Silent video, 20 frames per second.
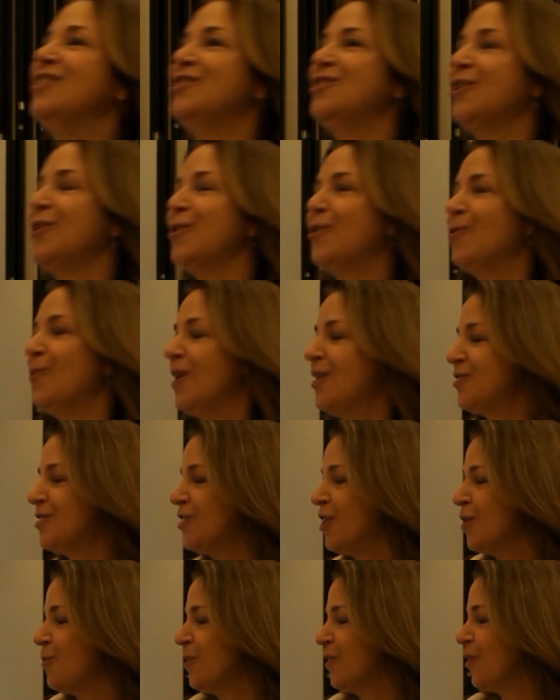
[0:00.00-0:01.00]
So I'll
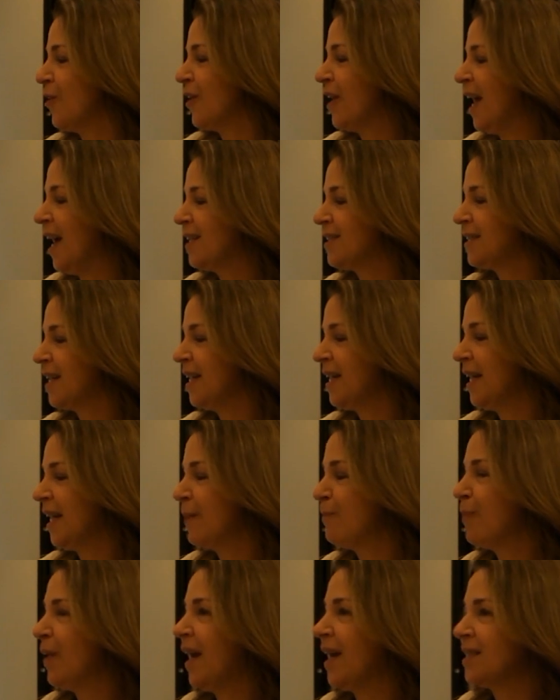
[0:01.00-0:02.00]
start with our cascading
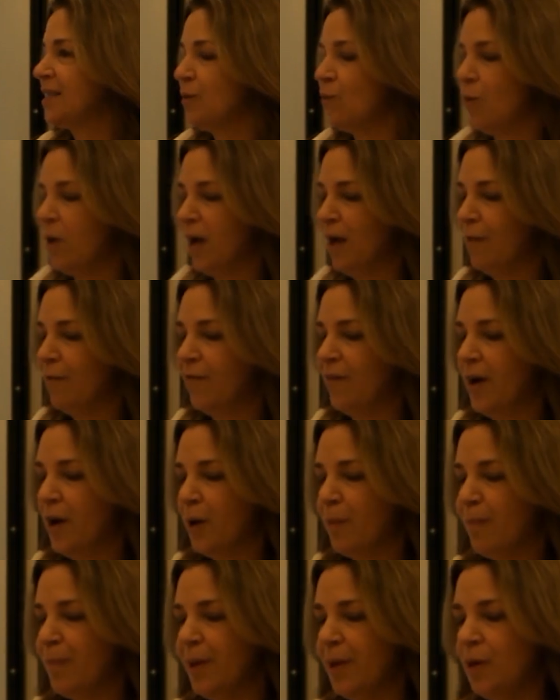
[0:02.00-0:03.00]
impacts of
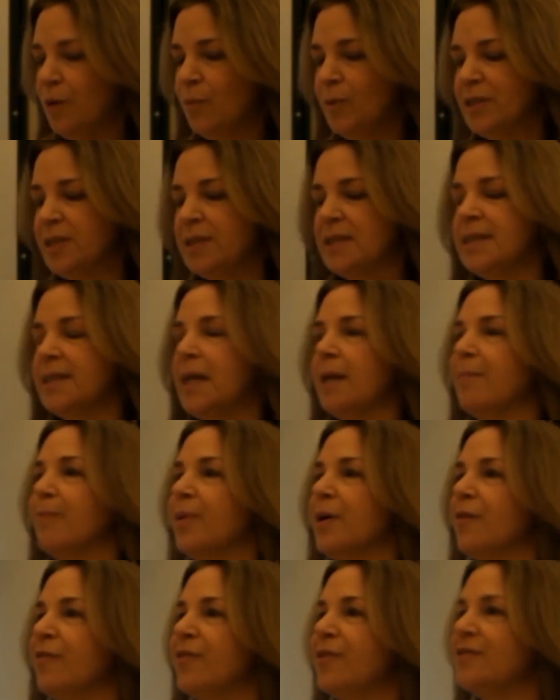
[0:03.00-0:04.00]
wildfire bill, which is Senate
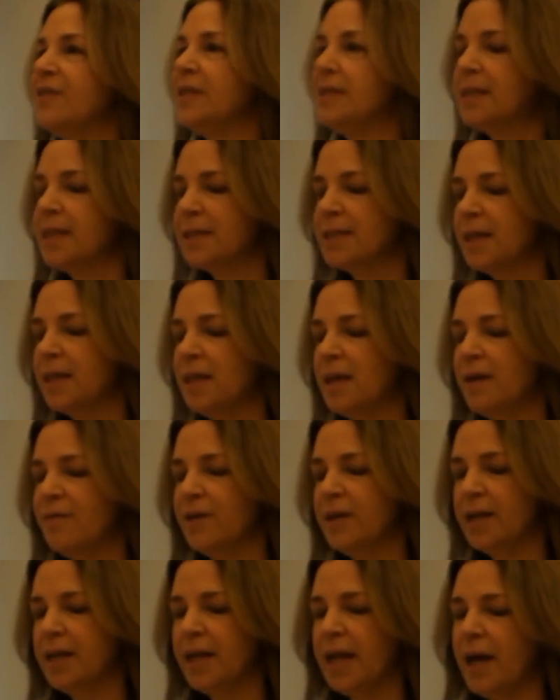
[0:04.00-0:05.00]
Bill
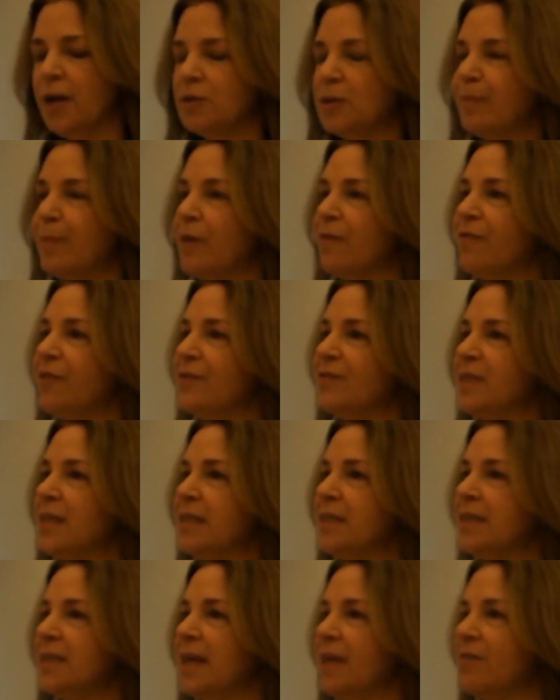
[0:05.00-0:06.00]
5611 and House Bill
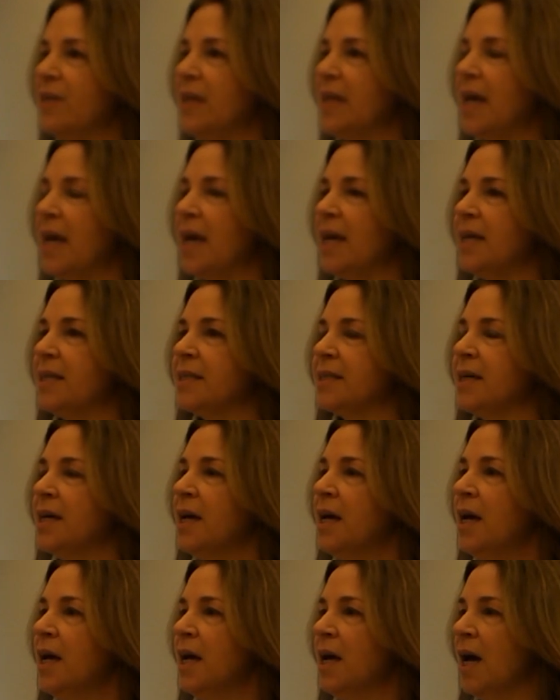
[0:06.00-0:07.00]
1578.
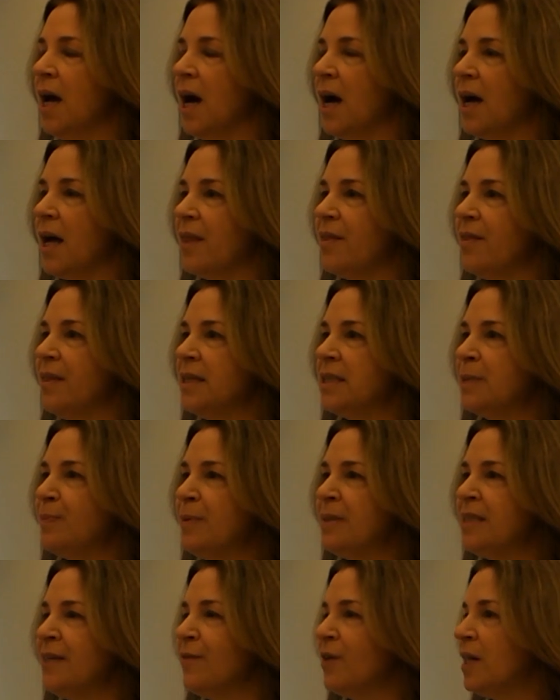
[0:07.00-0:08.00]

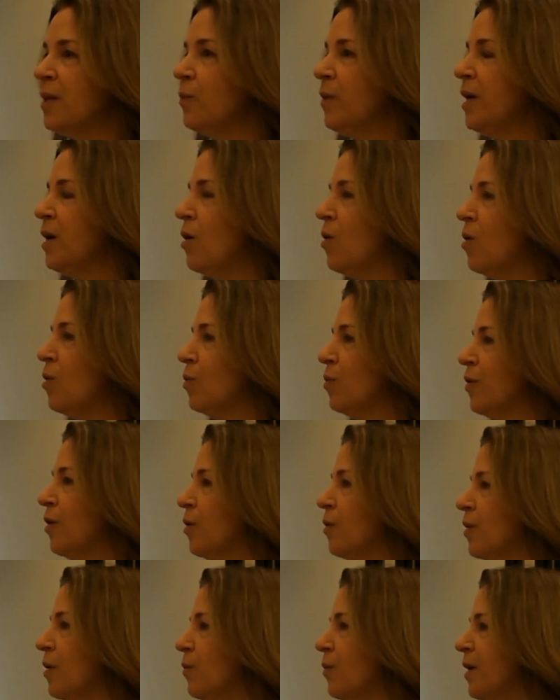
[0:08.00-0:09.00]
Specifically, we all
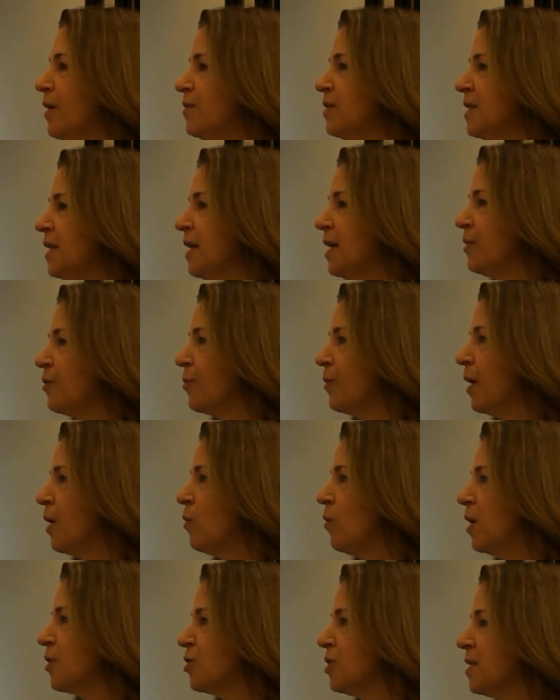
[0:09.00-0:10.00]
know that we've seen
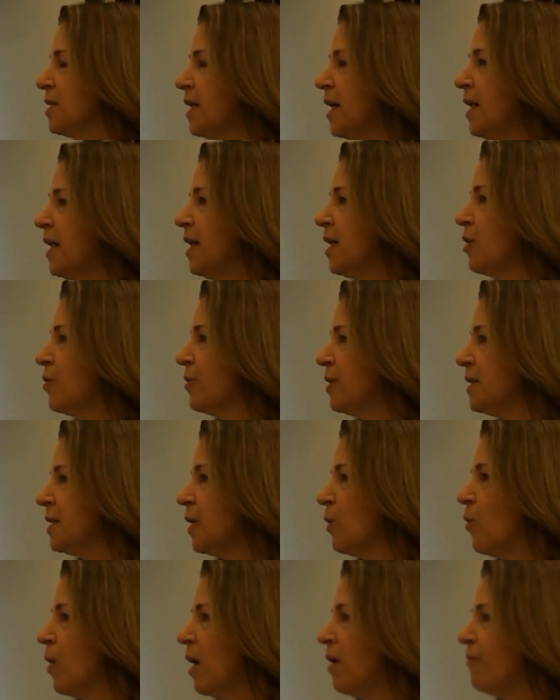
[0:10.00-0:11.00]
throughout Washington State
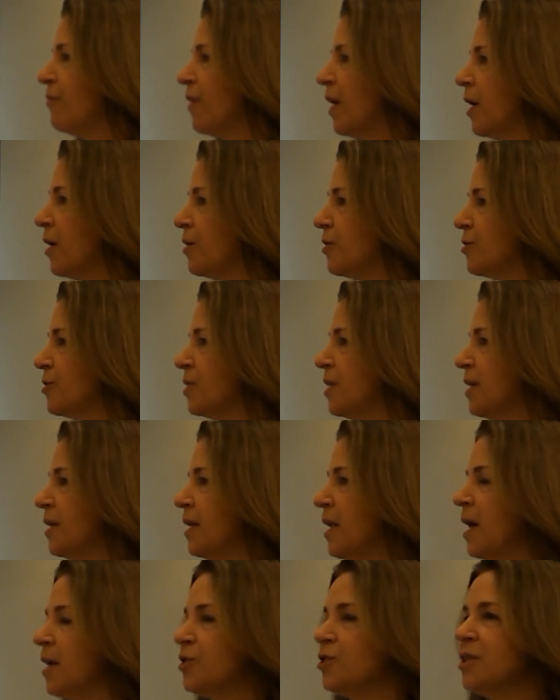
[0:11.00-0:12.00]
increasing wildfires, and
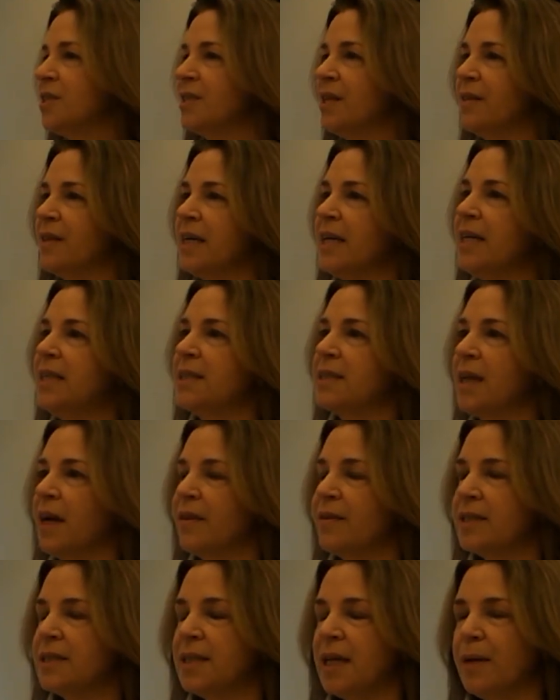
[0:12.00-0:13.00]
not just on the east
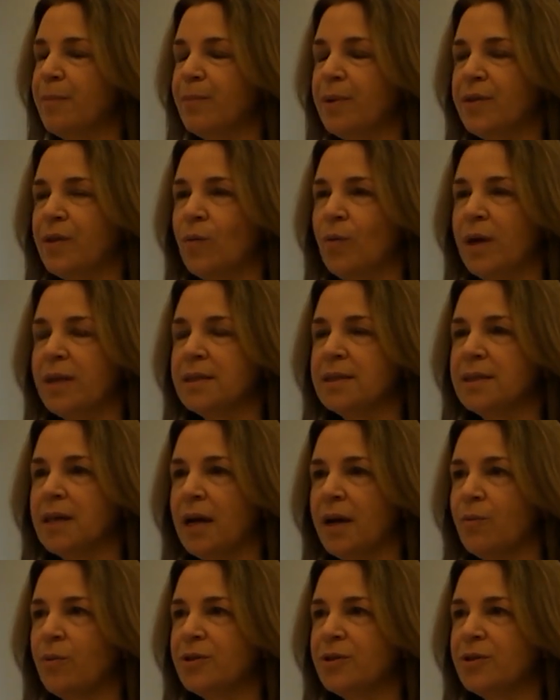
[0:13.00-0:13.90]
side of the state, but the west side.